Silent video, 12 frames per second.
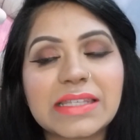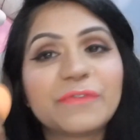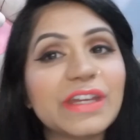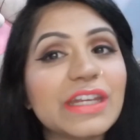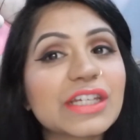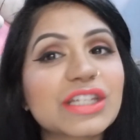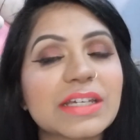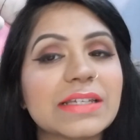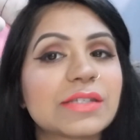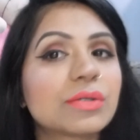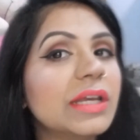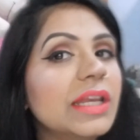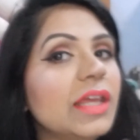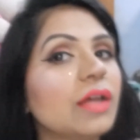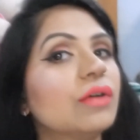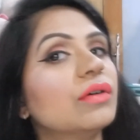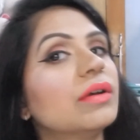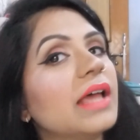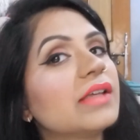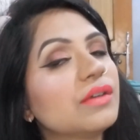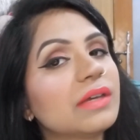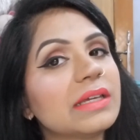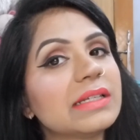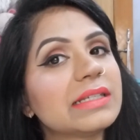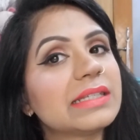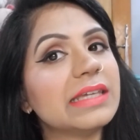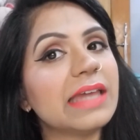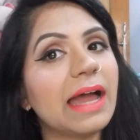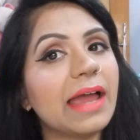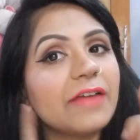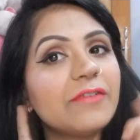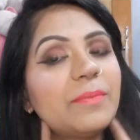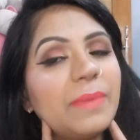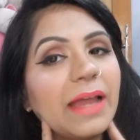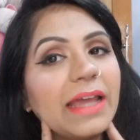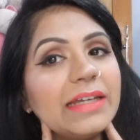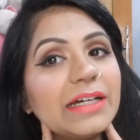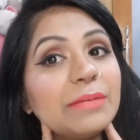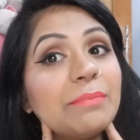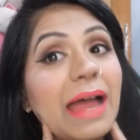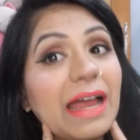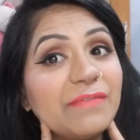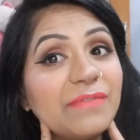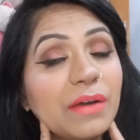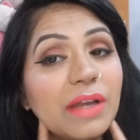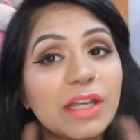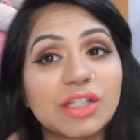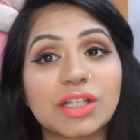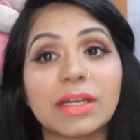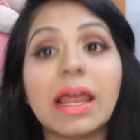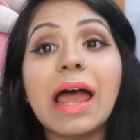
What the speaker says: Finish is really good. As you can see, I have applied a matte foundation.